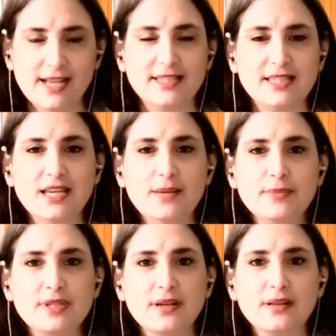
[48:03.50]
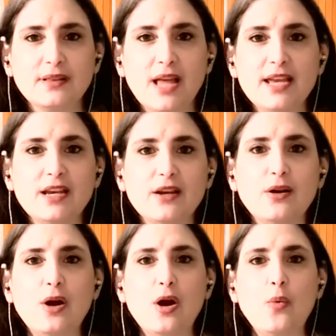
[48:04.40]
It seems like
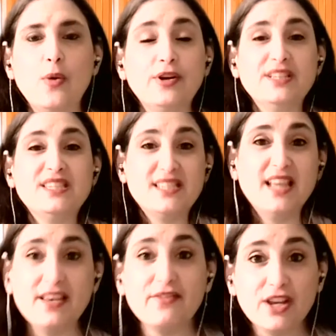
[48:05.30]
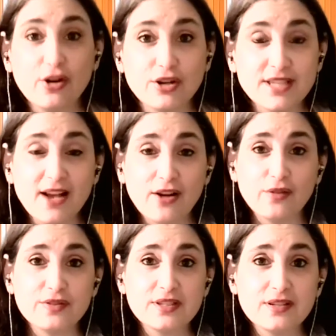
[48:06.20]
we're enslaving
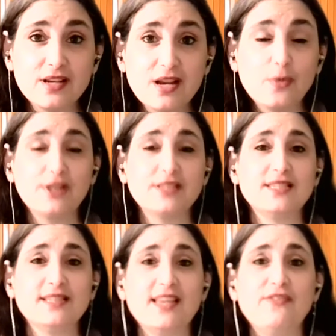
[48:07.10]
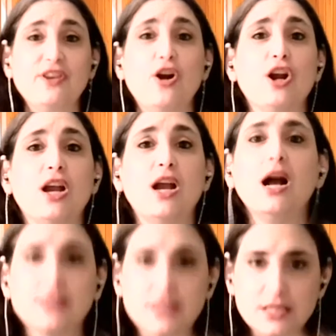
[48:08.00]
ourselves. We're enslaving our
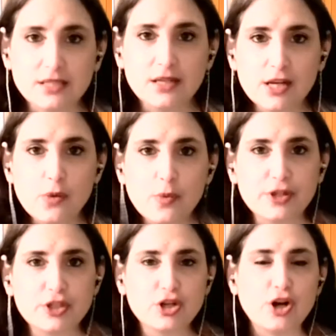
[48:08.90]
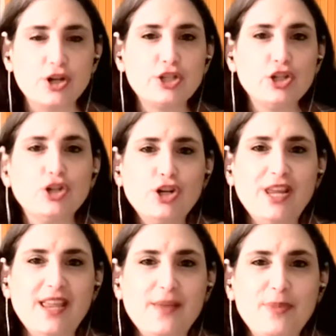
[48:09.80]
guts, which are
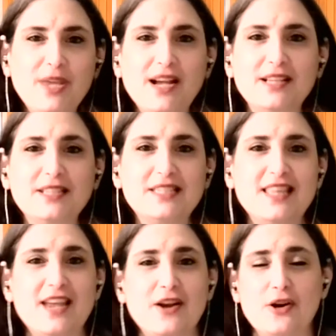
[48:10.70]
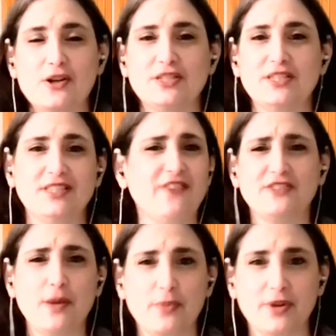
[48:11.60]
churning because they are
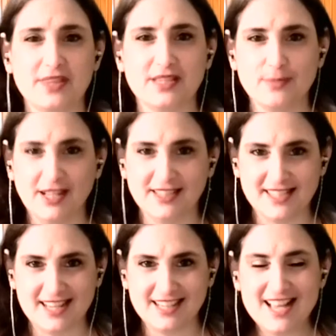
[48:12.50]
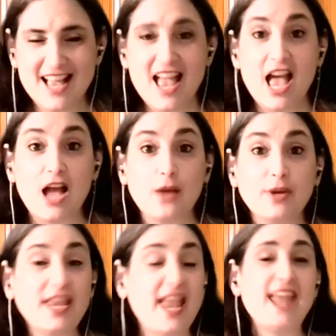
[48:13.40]
stuffed up with this matzah. And
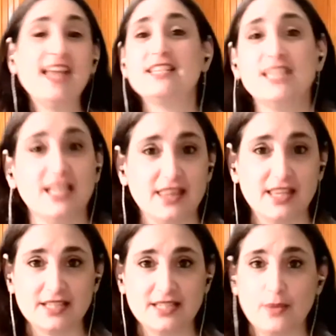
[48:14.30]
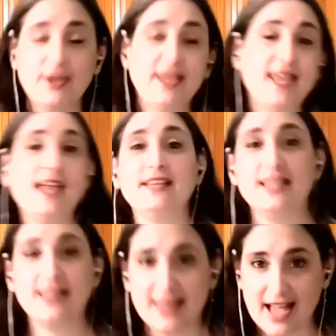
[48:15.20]
we can't eat this and we can't
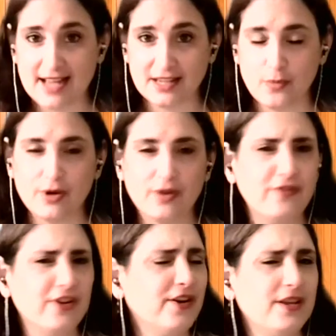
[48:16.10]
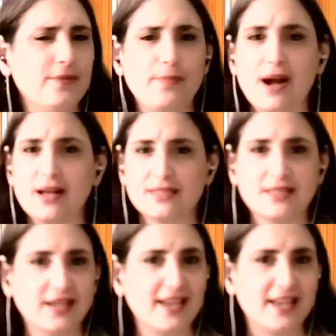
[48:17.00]
eat that. And we're a very
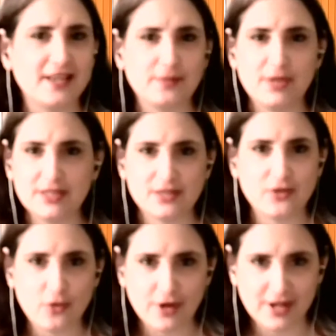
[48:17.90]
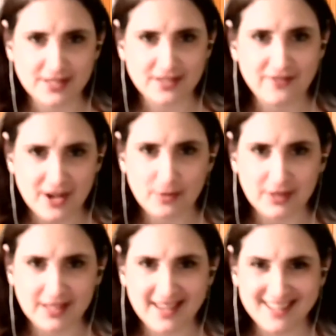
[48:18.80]
pasta and pizza oriented
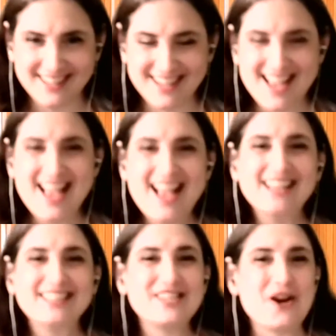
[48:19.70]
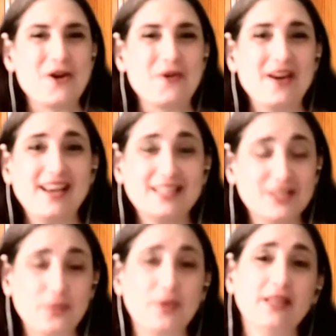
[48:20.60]
family. So
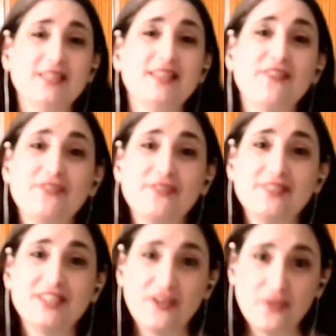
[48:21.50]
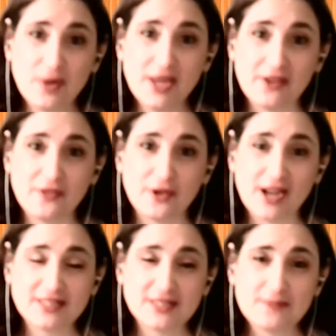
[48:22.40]
it's a really tough week for
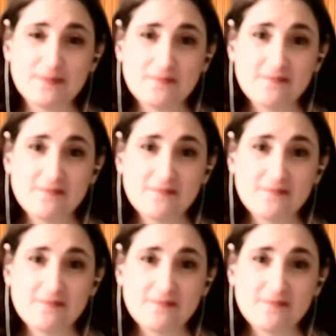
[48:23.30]
us."